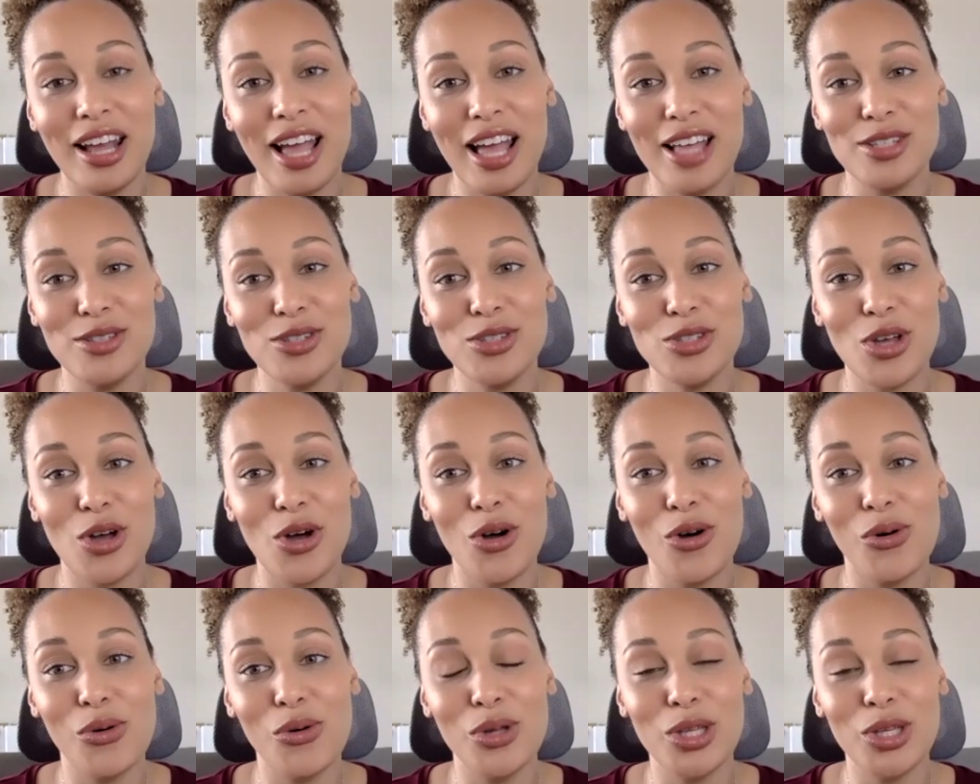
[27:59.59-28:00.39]
And
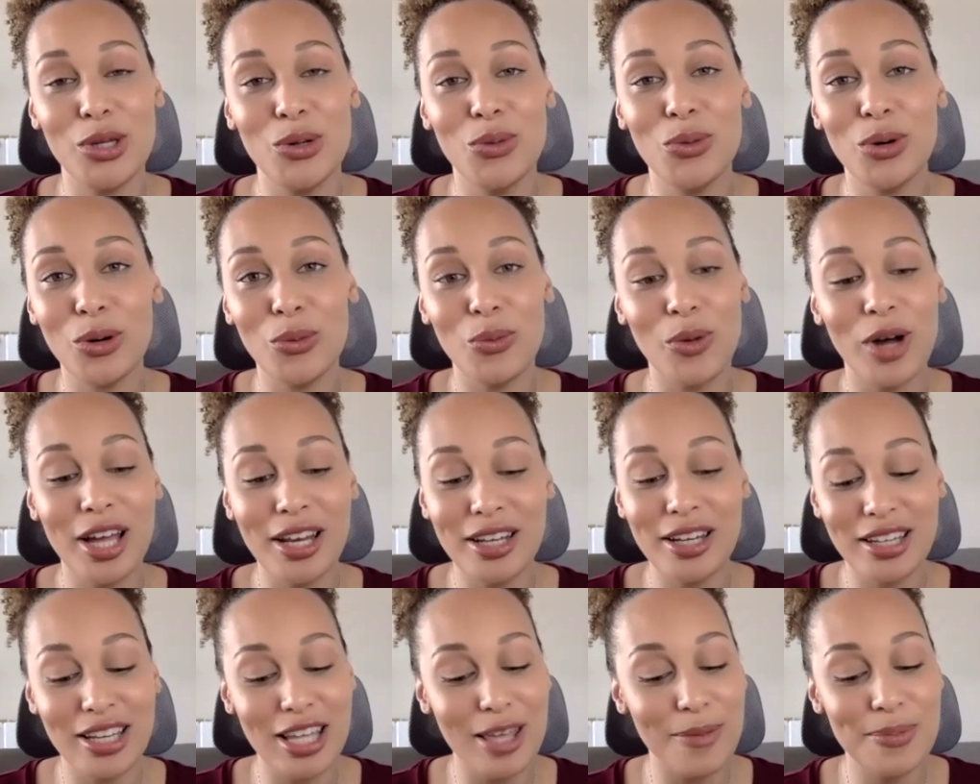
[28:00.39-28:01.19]
so you are
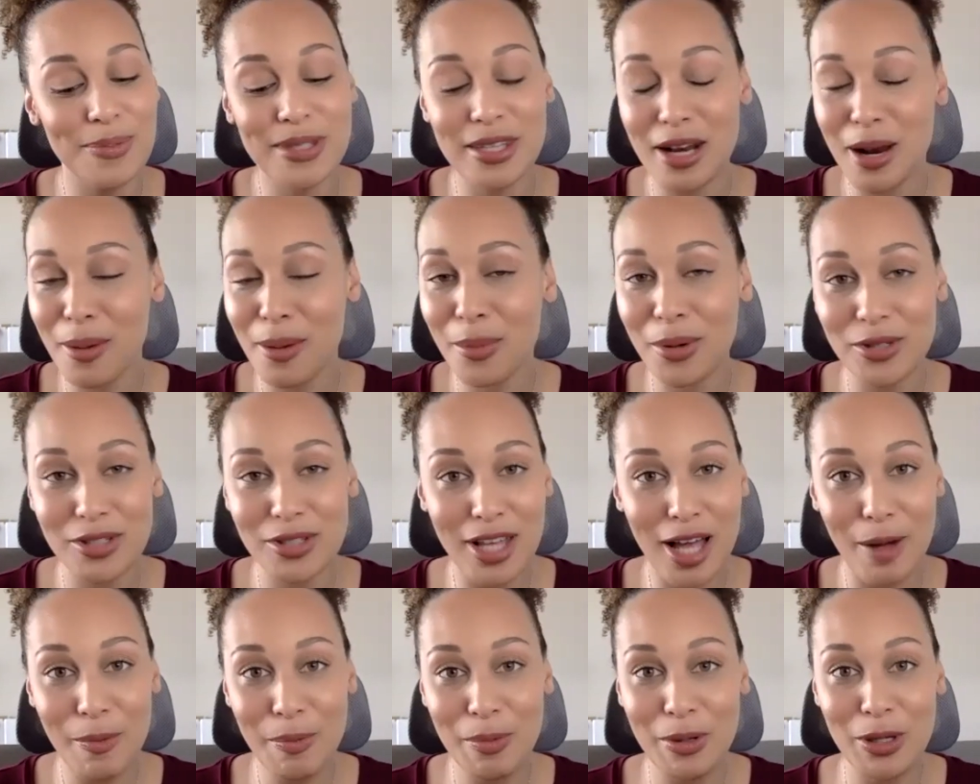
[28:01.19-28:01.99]
what keeps the numbers
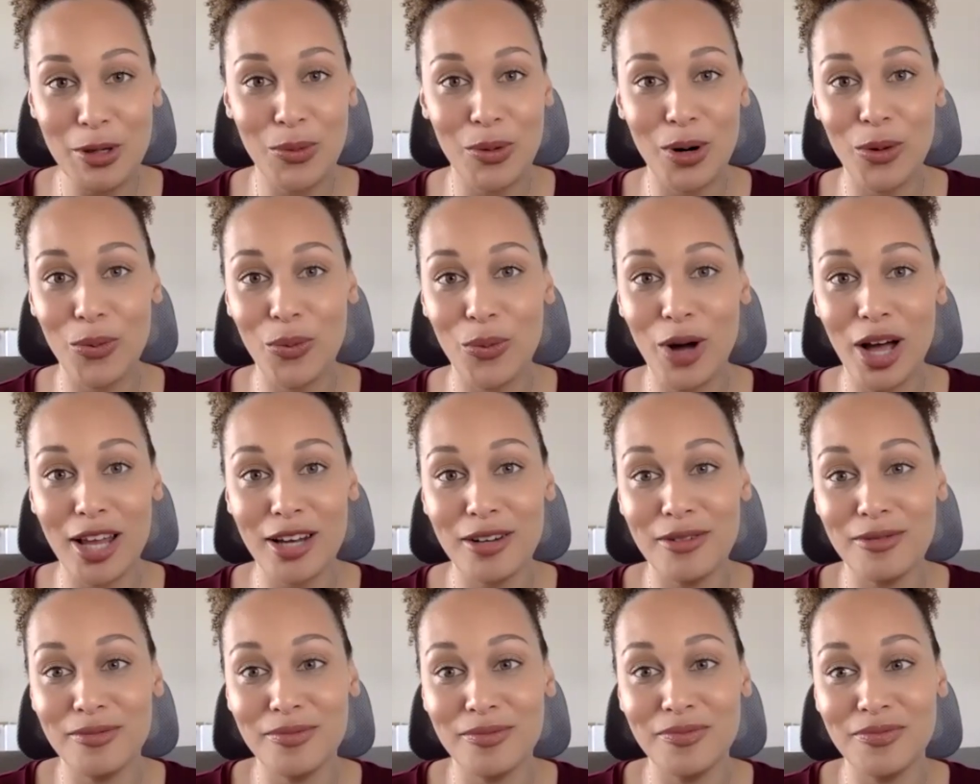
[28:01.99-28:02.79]
up. You are
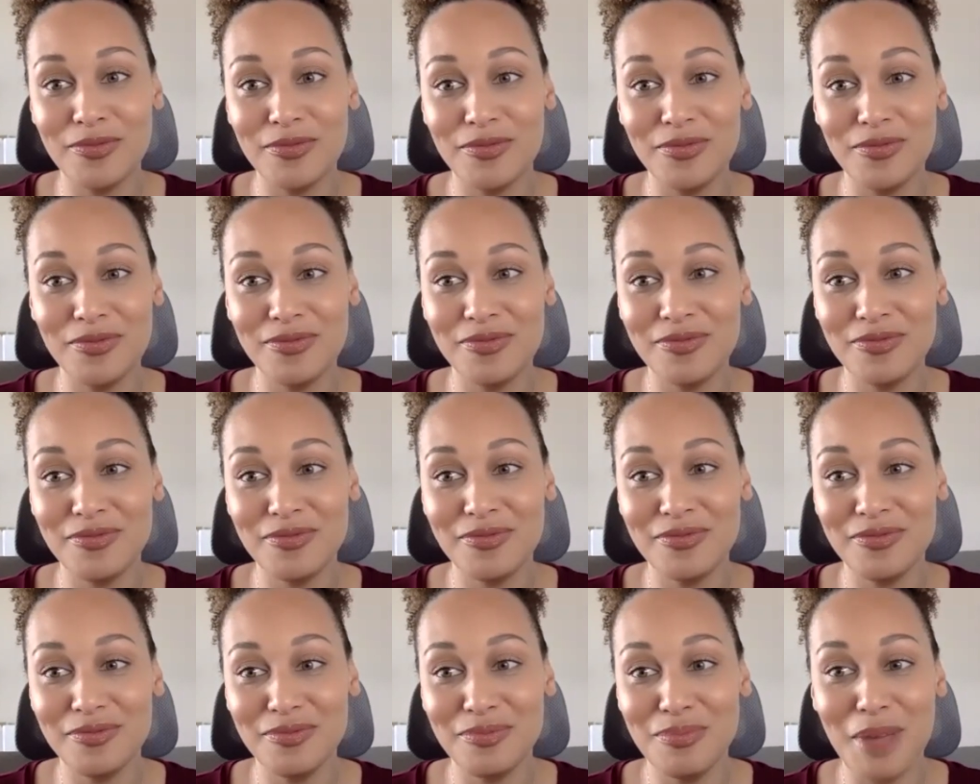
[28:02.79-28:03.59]
what
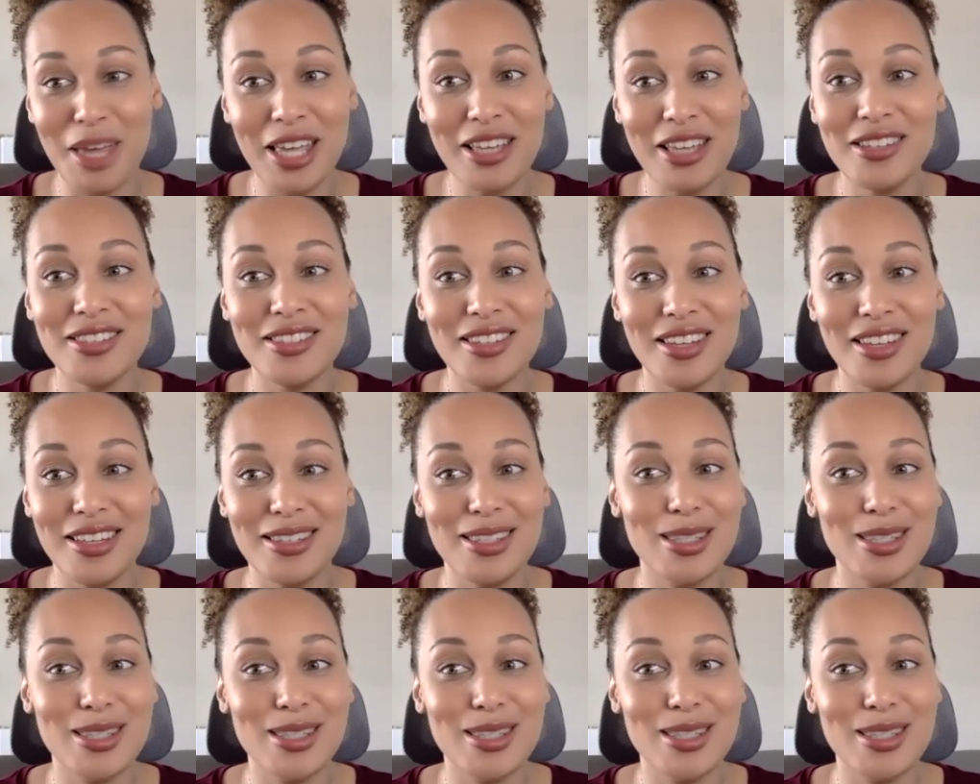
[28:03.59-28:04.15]
makes it